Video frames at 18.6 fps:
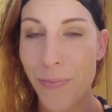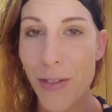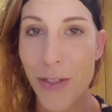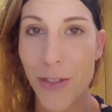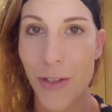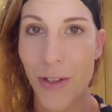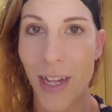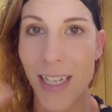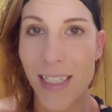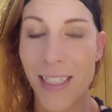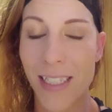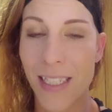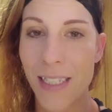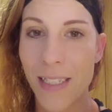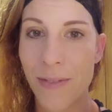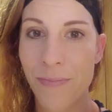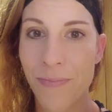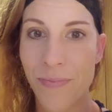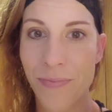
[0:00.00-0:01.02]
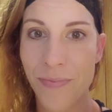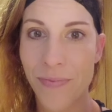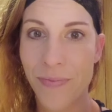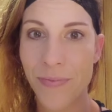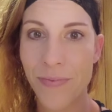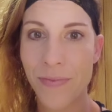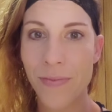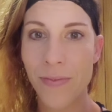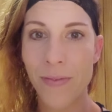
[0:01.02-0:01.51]
So that's,
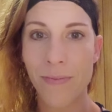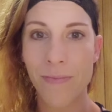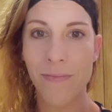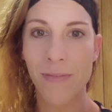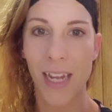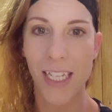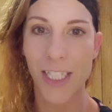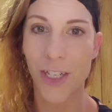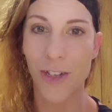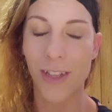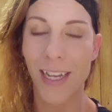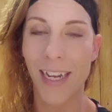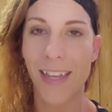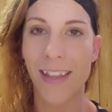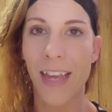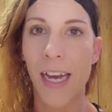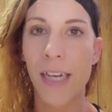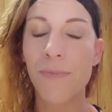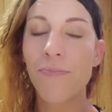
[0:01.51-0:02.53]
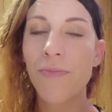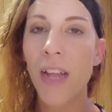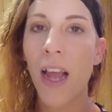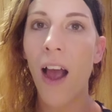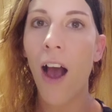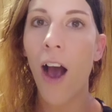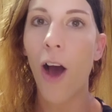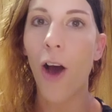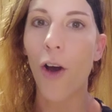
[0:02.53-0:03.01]
I don't like that.
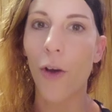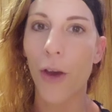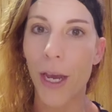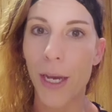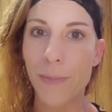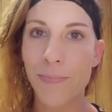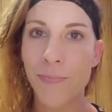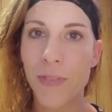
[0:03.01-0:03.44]
Okay.